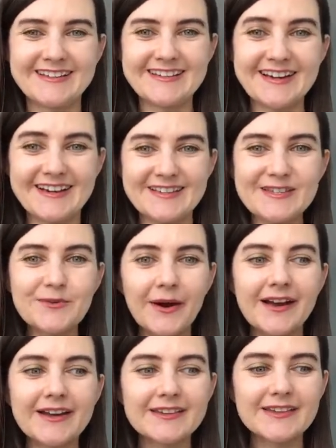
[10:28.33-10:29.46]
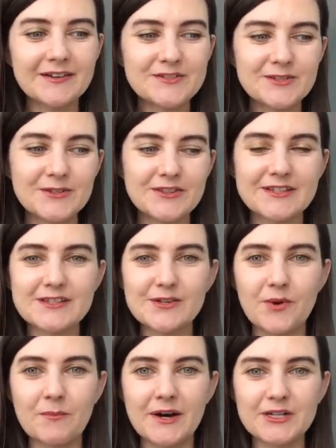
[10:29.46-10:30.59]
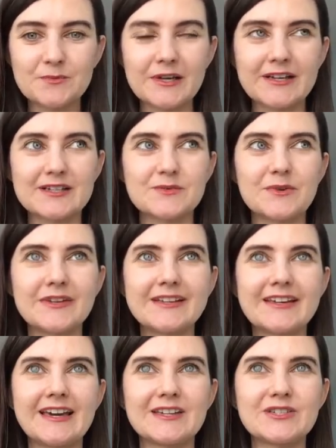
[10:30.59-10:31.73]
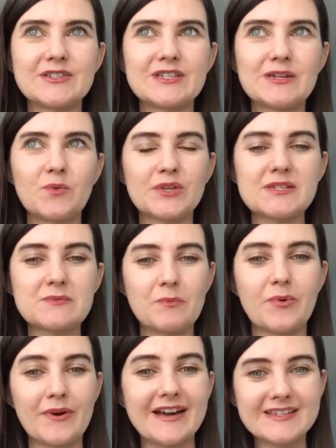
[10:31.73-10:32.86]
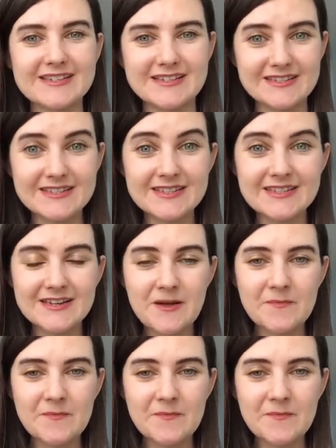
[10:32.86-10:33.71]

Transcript: Yeah, that's why I love doing this so much, because we really get to see what's present